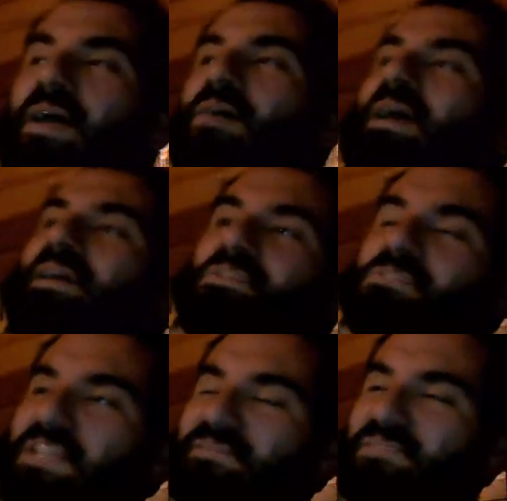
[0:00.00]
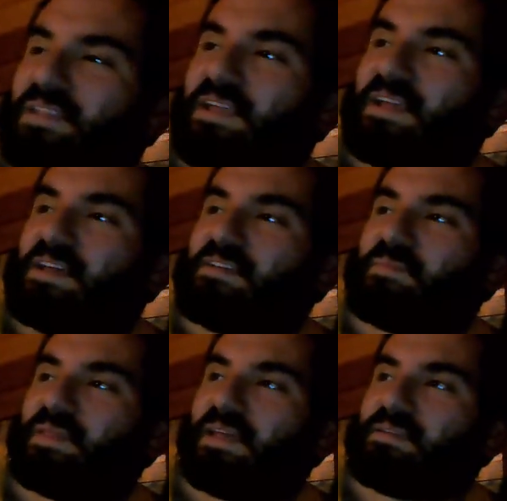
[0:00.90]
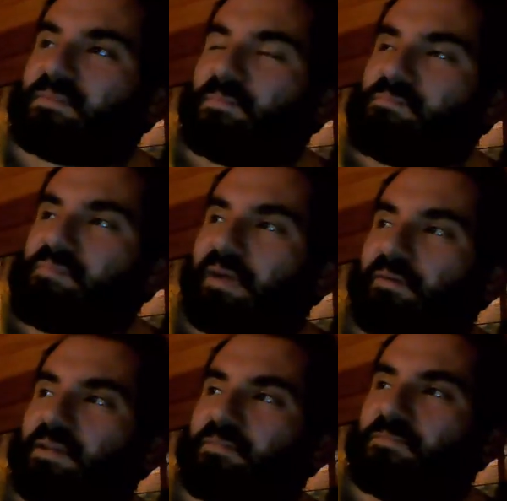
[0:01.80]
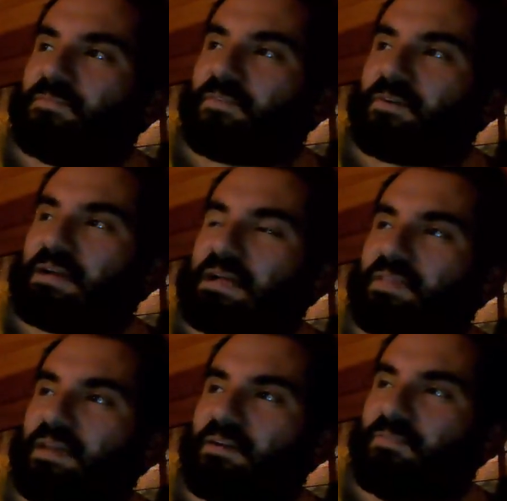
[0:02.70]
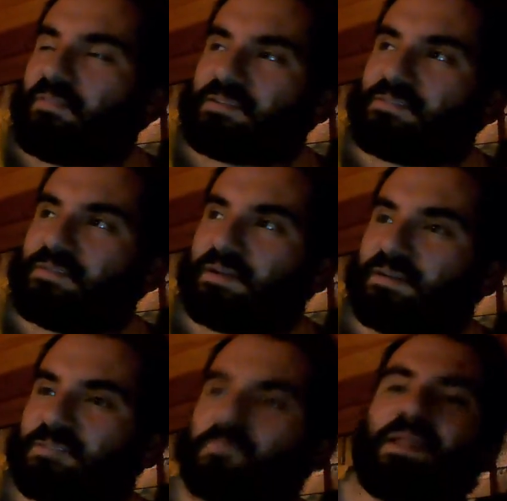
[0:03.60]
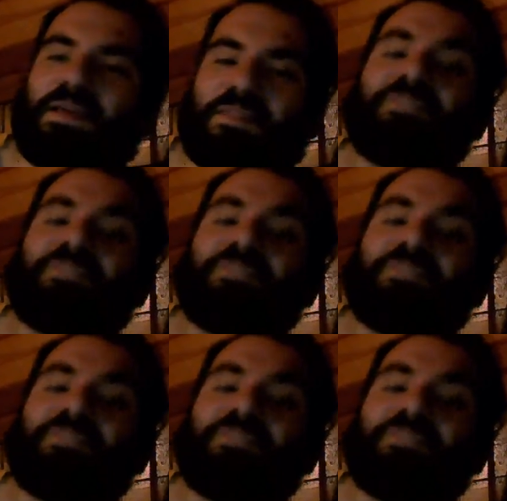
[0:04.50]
Okay. So James and Lydia have been like married for healthcare for like 2 years, but like the